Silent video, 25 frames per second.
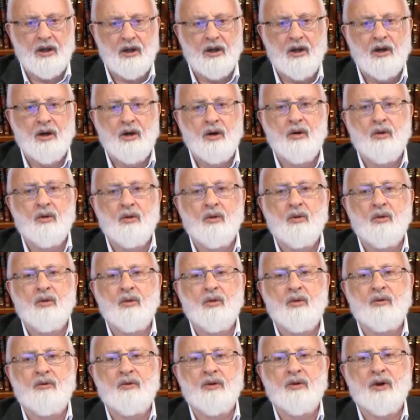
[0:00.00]
uh,
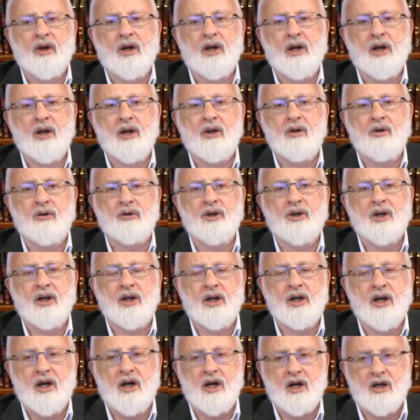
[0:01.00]
attraction
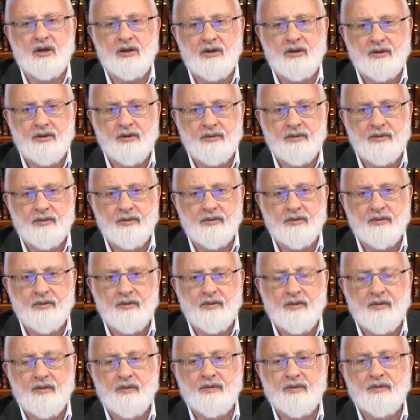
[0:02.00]
towards
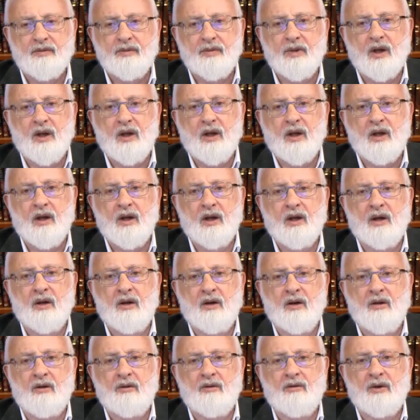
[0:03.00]
connection with the group
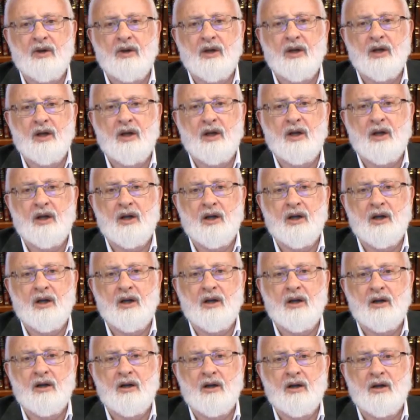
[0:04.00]
becomes
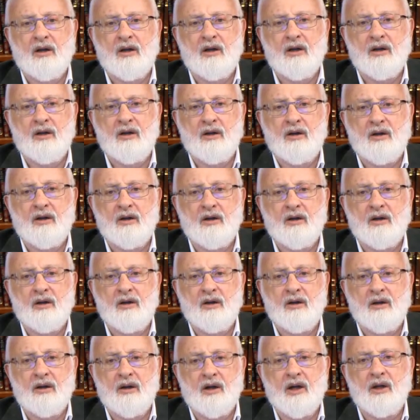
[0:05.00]
precious.
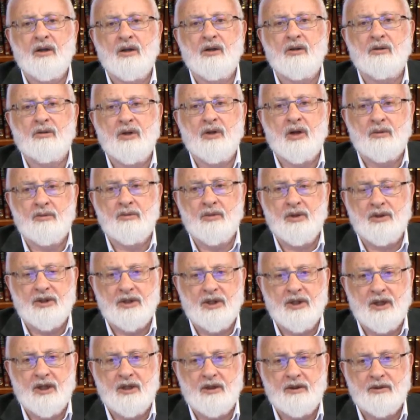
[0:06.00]
It becomes precious
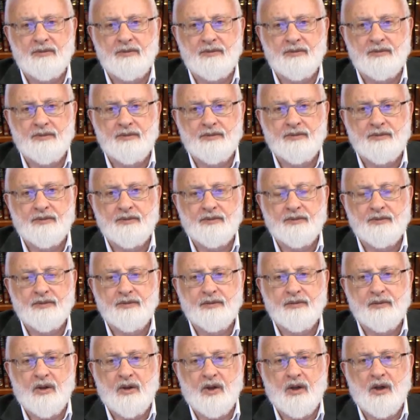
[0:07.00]
for us, and
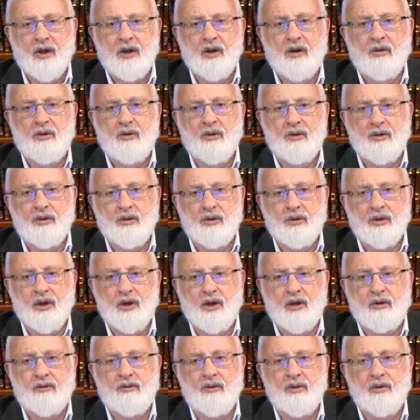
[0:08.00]
um,
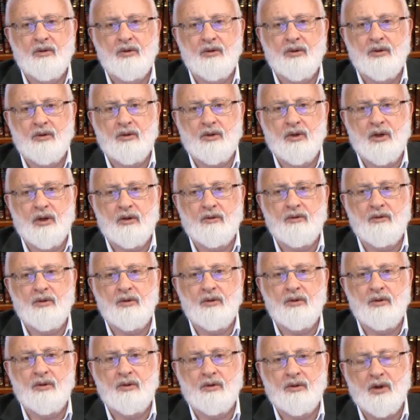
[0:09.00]
there is no more than
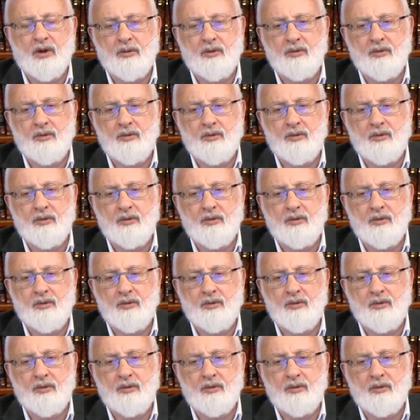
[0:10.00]
that.